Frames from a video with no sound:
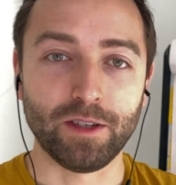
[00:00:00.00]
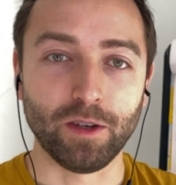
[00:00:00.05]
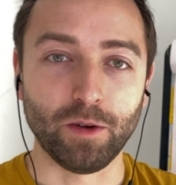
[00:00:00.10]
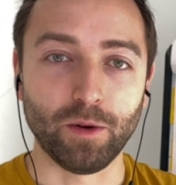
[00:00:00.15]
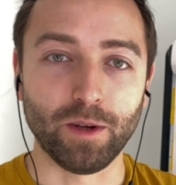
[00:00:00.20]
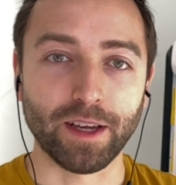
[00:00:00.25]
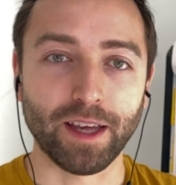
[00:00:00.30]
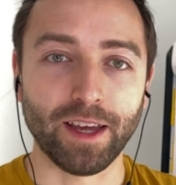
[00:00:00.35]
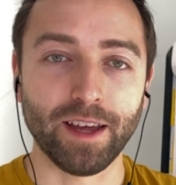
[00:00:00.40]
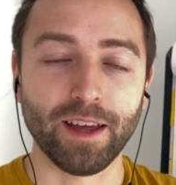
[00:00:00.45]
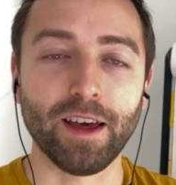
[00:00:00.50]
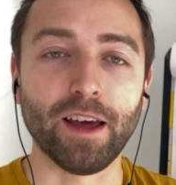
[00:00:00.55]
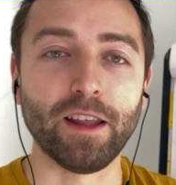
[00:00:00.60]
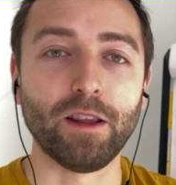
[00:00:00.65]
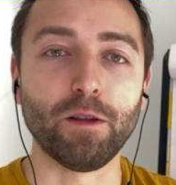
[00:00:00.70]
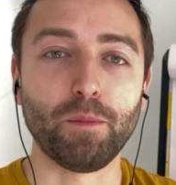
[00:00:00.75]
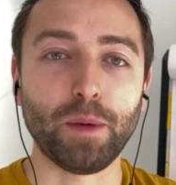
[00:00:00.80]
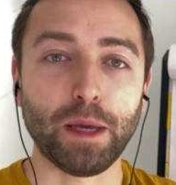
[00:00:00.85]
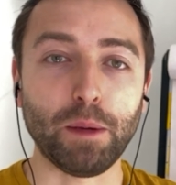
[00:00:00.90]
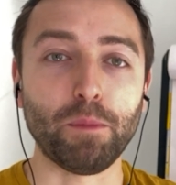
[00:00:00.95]
doing it and
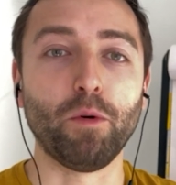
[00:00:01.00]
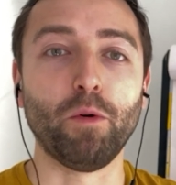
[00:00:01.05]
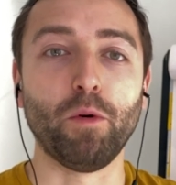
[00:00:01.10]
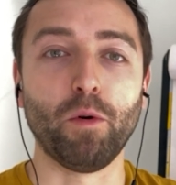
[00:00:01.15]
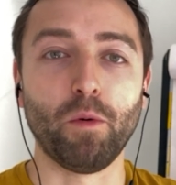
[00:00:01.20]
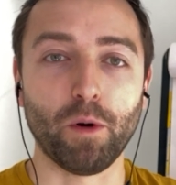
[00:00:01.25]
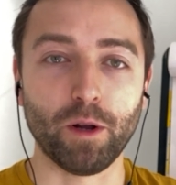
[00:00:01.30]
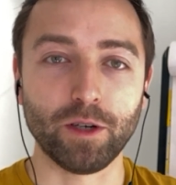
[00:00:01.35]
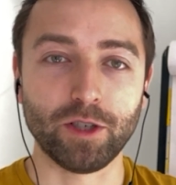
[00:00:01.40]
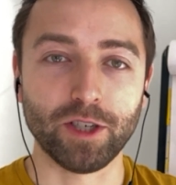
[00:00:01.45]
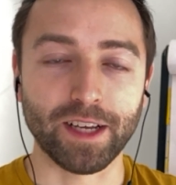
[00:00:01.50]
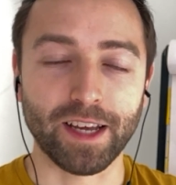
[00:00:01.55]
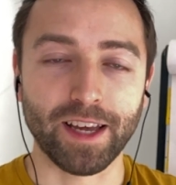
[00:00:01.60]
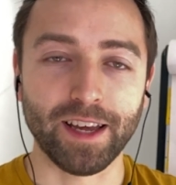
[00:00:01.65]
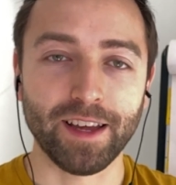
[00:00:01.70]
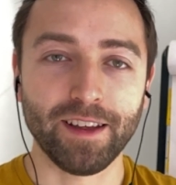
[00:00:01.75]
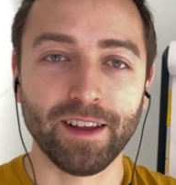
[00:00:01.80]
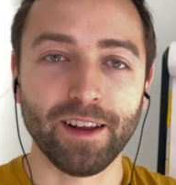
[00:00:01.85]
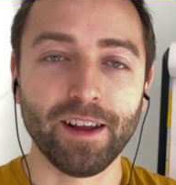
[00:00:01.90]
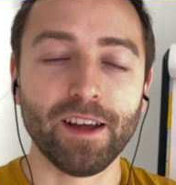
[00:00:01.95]
that people were watching
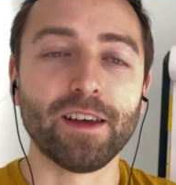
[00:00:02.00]
it.